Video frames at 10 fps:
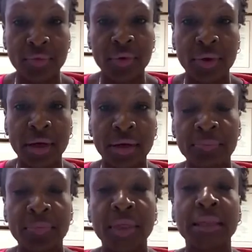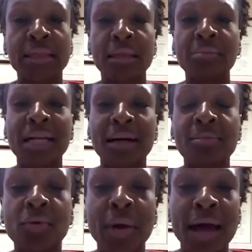Okay?
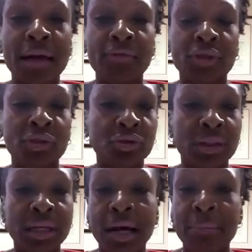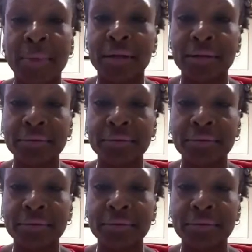Sometimes you have children in common